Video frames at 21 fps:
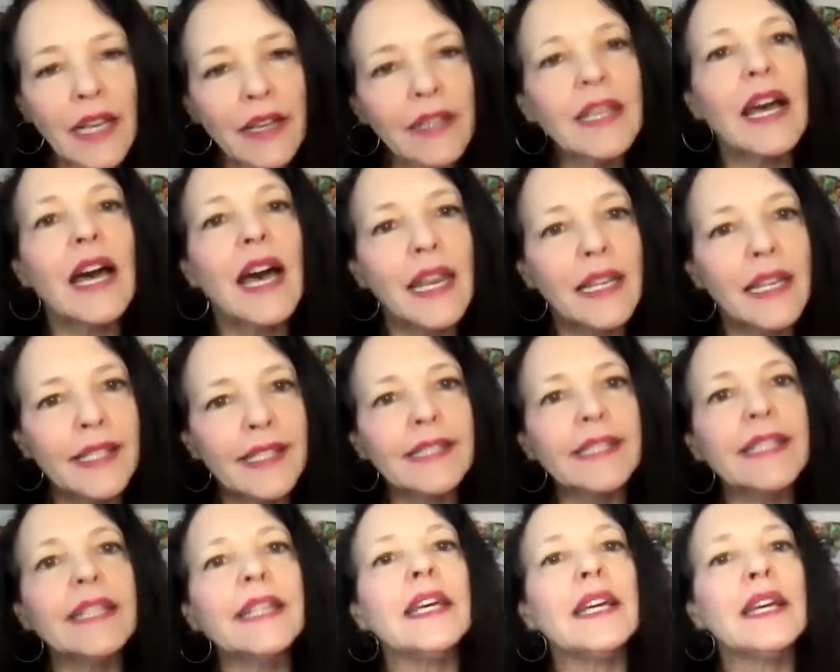tell you
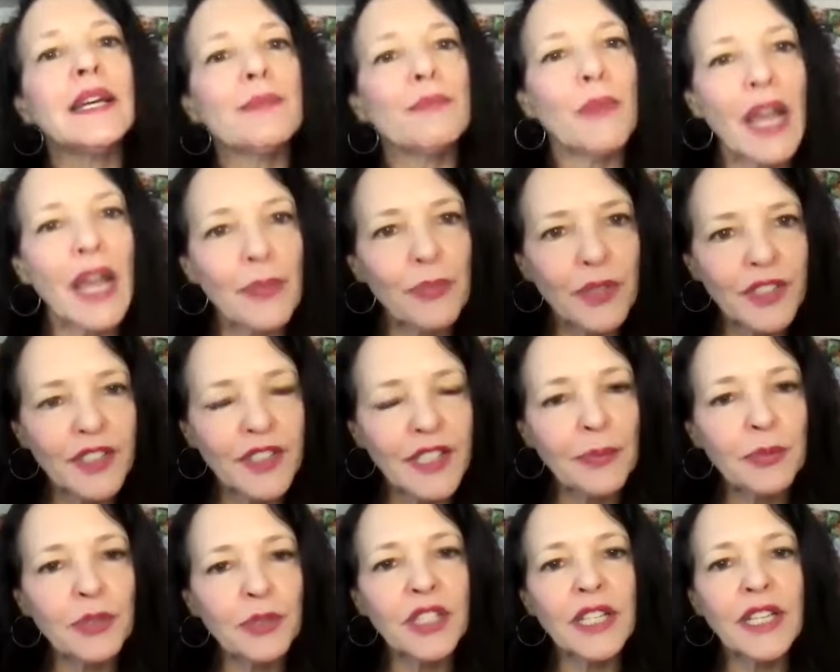honestly, my
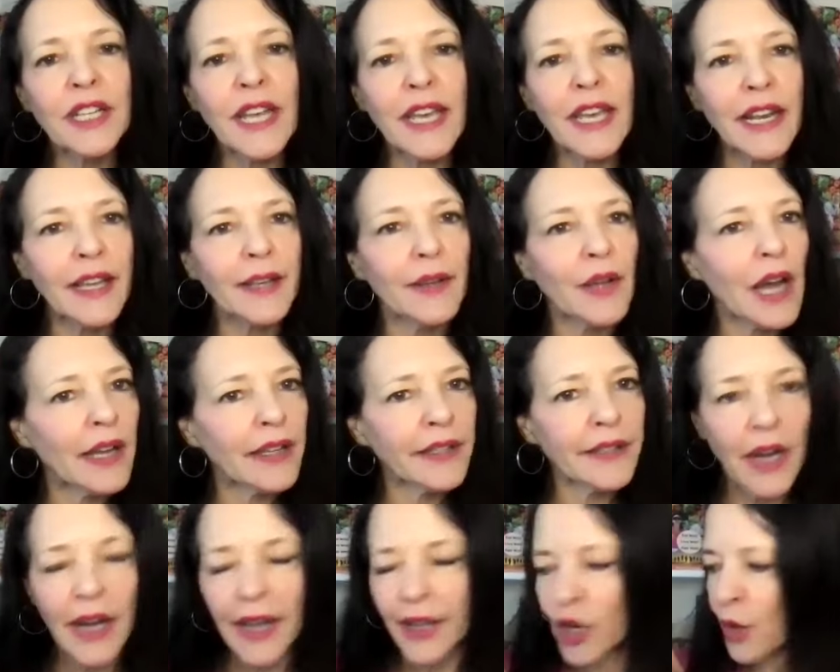perception, and
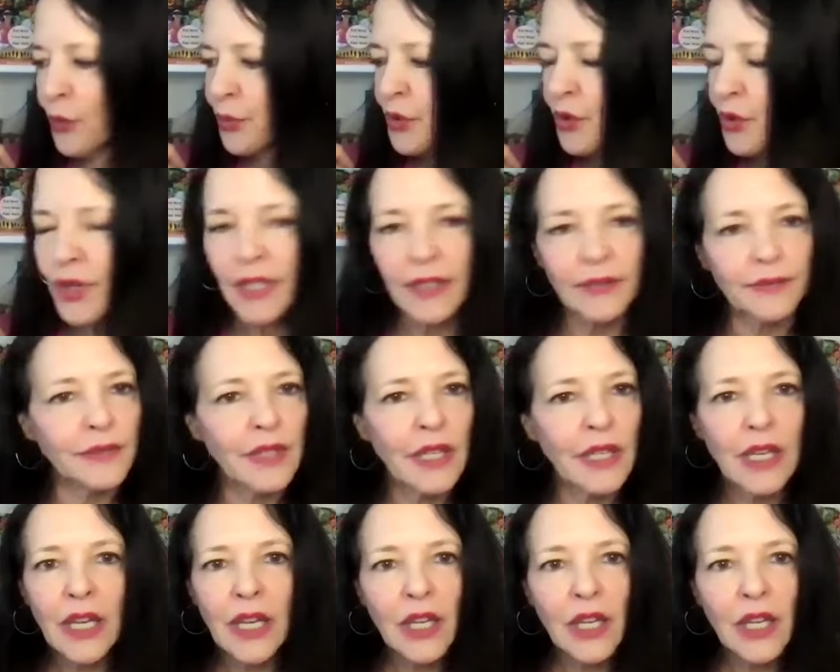I hope you can,